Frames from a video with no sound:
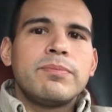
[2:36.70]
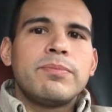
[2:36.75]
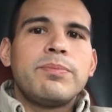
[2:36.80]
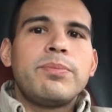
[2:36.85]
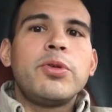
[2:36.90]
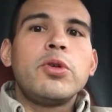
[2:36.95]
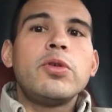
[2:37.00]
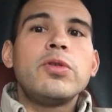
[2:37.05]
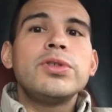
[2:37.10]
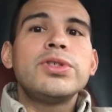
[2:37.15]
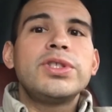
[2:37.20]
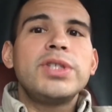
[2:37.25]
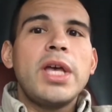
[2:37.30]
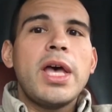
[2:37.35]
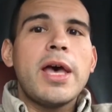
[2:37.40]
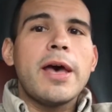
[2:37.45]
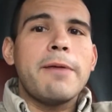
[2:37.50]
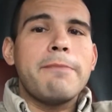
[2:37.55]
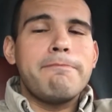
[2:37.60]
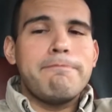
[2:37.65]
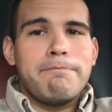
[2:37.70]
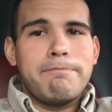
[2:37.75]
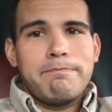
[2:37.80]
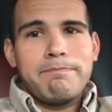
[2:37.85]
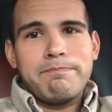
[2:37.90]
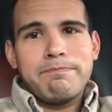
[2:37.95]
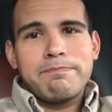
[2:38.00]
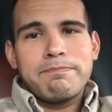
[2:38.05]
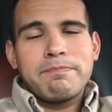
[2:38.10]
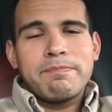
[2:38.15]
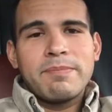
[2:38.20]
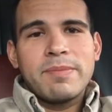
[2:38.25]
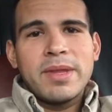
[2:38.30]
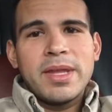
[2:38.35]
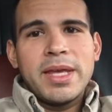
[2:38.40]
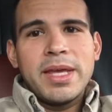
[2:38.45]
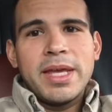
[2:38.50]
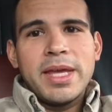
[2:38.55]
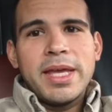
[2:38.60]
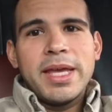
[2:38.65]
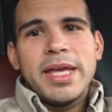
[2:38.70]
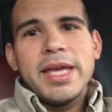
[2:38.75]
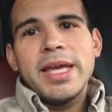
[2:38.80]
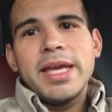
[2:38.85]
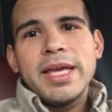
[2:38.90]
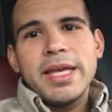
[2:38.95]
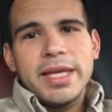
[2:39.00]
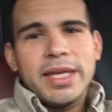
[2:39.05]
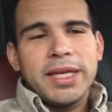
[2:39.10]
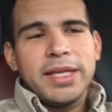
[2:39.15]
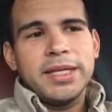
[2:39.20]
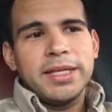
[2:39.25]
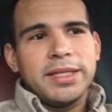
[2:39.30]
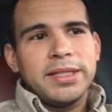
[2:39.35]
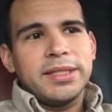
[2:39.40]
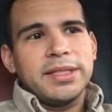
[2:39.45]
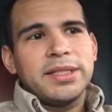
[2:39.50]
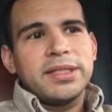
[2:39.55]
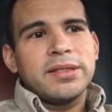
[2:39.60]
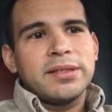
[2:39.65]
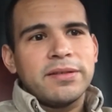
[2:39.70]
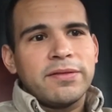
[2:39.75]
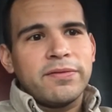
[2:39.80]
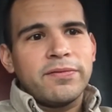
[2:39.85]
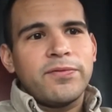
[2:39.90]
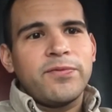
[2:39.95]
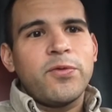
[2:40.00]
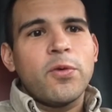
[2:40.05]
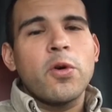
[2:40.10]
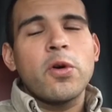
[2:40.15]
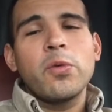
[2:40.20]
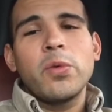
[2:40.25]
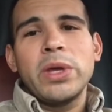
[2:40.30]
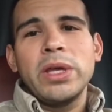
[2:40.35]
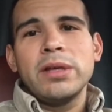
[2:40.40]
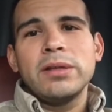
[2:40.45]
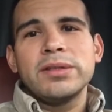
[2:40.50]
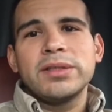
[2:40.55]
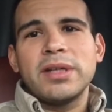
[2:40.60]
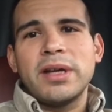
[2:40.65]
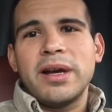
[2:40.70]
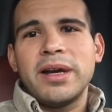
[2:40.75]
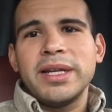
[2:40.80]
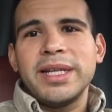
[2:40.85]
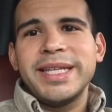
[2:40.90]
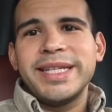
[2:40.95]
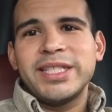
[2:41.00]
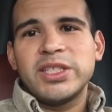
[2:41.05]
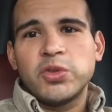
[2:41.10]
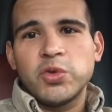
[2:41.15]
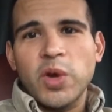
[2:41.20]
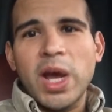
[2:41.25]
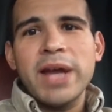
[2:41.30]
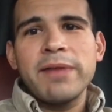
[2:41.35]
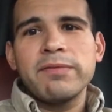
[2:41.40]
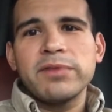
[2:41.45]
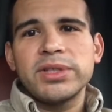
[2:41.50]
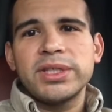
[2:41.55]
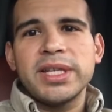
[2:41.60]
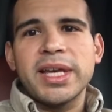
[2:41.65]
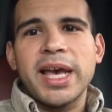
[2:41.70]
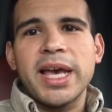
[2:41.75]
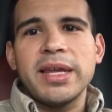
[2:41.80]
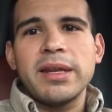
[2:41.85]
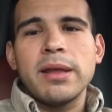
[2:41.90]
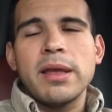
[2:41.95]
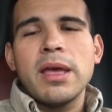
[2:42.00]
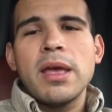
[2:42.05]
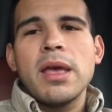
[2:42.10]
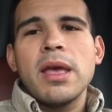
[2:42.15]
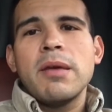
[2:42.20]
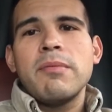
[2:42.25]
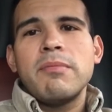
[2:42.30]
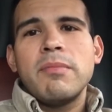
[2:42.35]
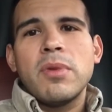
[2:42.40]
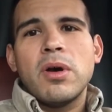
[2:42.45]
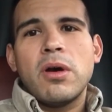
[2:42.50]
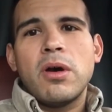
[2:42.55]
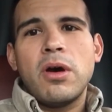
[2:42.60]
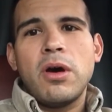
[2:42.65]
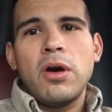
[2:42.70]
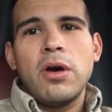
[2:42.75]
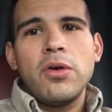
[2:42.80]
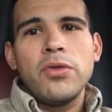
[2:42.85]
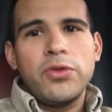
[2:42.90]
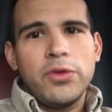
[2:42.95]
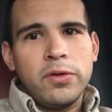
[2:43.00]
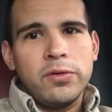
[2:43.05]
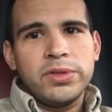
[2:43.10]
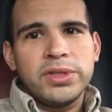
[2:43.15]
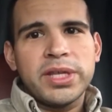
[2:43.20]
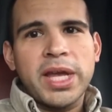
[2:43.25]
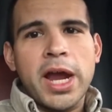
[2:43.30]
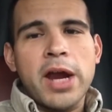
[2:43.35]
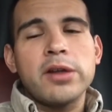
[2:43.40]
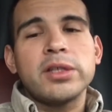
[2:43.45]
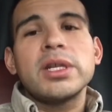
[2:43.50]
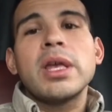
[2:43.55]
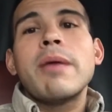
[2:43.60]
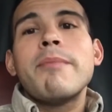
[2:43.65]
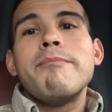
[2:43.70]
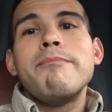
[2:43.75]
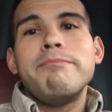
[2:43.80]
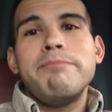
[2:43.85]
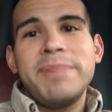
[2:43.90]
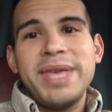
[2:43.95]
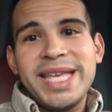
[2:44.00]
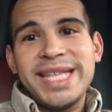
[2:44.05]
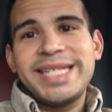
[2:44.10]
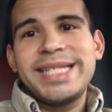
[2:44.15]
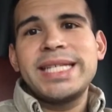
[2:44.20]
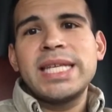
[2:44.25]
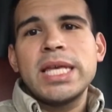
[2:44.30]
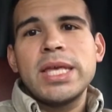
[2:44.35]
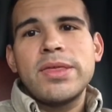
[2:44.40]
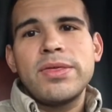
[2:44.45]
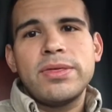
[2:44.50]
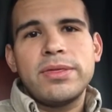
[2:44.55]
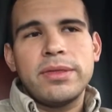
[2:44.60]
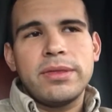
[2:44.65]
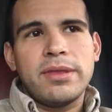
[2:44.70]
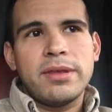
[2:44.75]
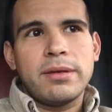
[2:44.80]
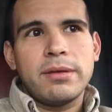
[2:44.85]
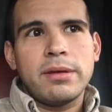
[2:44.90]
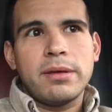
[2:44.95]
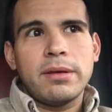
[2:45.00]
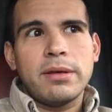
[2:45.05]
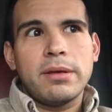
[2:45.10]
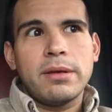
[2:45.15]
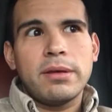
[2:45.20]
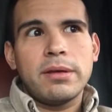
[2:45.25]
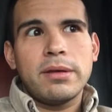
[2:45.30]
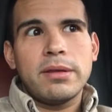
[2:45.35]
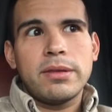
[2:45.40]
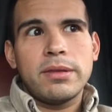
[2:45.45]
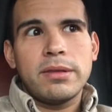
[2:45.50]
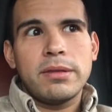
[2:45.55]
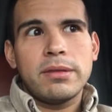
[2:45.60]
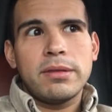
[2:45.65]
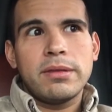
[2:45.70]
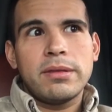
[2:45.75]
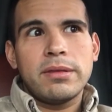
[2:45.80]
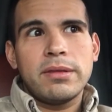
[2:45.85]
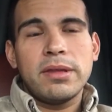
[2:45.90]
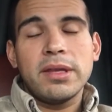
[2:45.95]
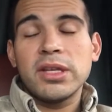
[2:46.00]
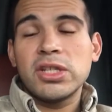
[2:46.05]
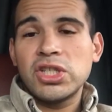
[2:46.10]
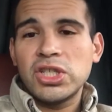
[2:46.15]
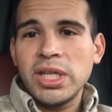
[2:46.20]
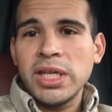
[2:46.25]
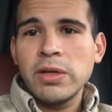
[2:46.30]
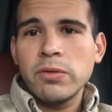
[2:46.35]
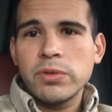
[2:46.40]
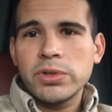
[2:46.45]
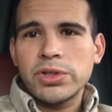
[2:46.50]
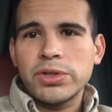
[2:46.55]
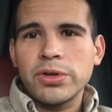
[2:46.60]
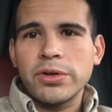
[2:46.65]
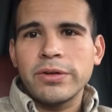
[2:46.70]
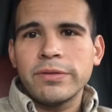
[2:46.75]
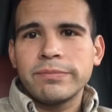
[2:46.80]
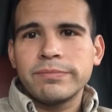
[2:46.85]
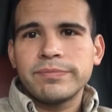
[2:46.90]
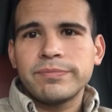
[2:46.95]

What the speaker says: pulls up. His 4 wheels on his driver's side, all those tires miss the extinguisher.